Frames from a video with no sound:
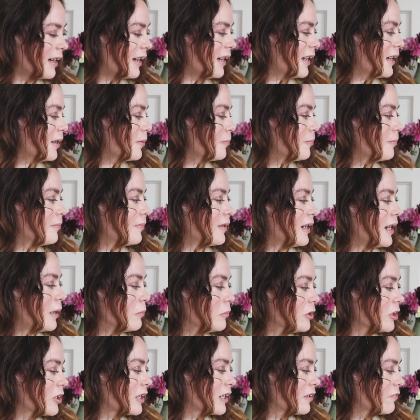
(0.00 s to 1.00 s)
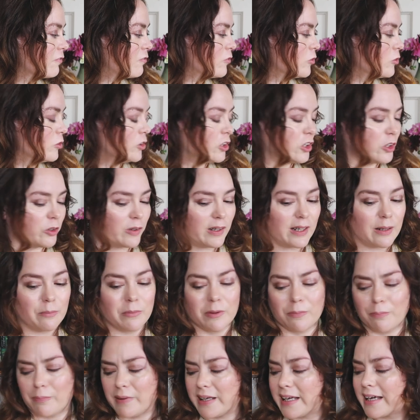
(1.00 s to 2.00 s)
I'm looking forward to it. I
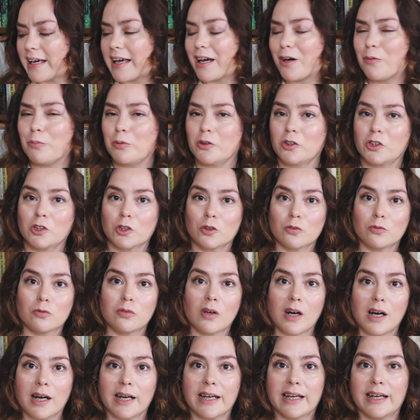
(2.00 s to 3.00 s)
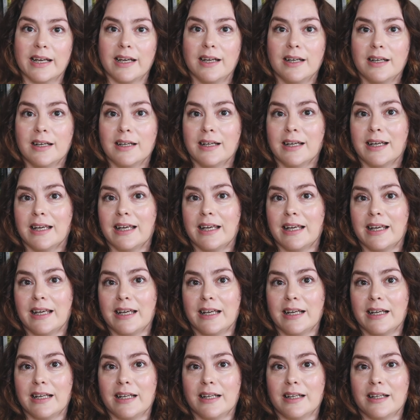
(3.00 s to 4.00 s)
mean, being able to write
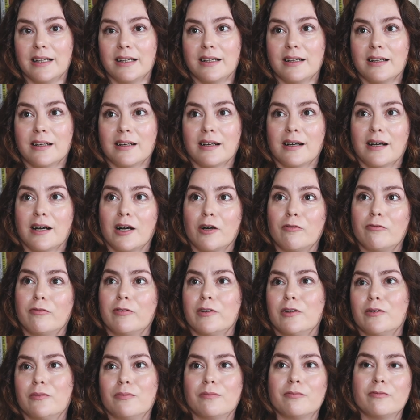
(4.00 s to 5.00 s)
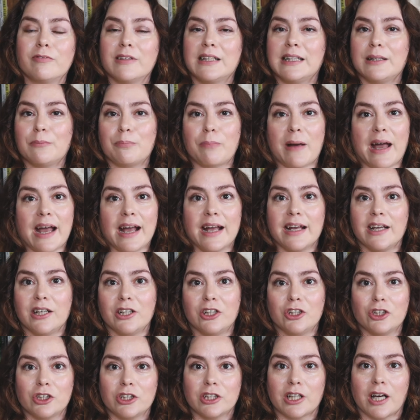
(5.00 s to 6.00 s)
in a really
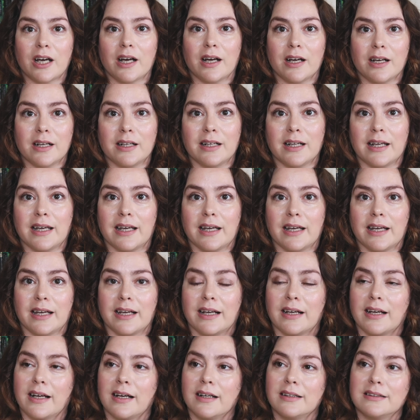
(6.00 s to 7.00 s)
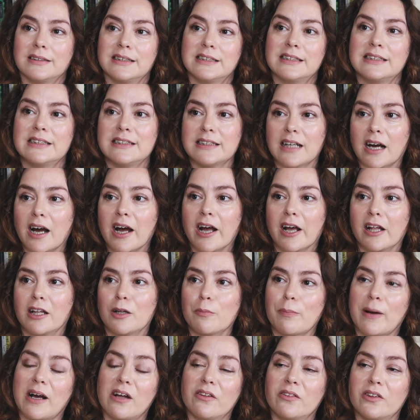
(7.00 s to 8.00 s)
page-turning style
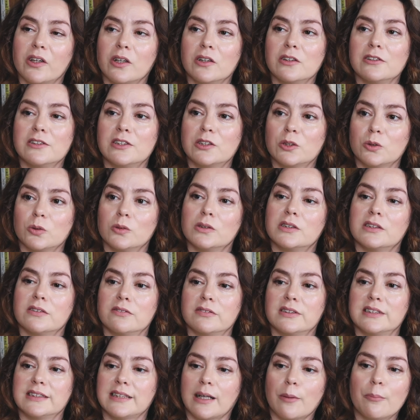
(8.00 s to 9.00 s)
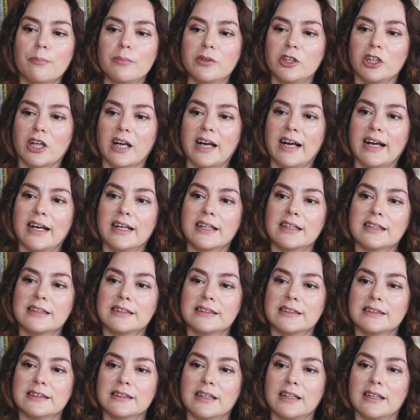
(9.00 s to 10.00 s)
about those sorts of
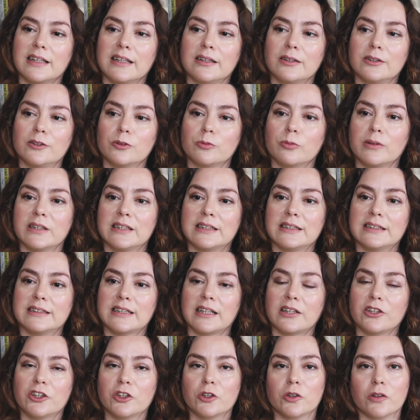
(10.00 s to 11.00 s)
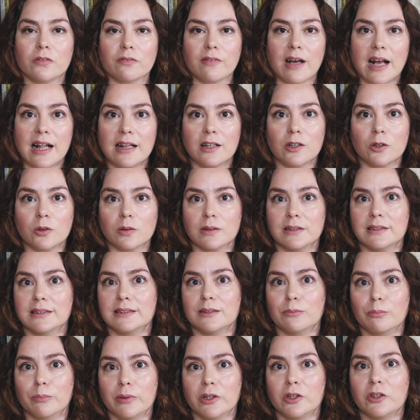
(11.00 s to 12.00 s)
subjects and with such sort of
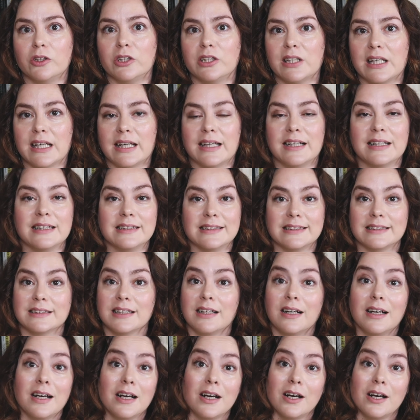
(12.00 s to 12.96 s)
eloquence and beauty is